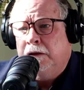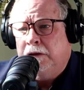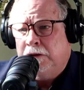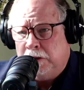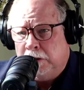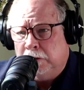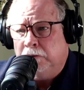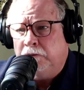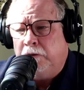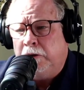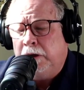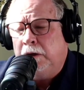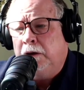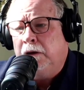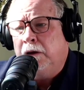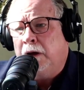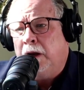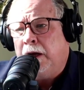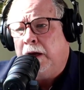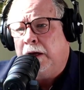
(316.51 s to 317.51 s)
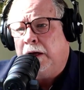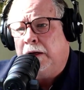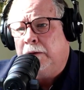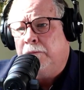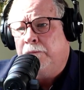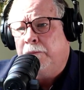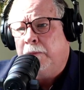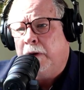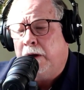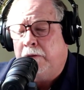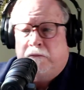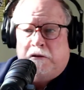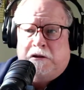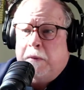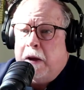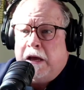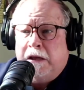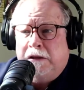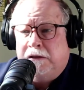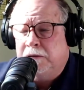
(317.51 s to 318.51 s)
children are
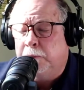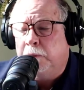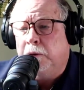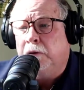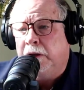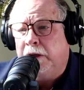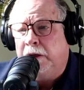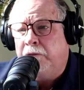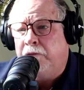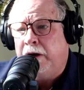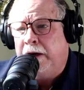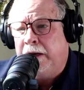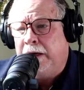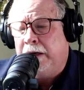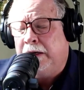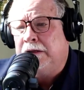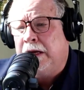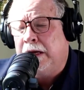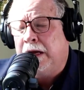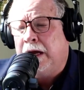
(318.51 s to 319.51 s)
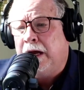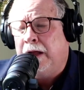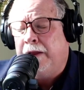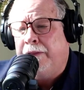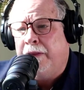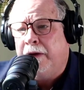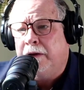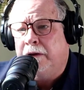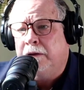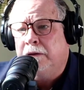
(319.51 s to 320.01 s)
responsible and ready to take on the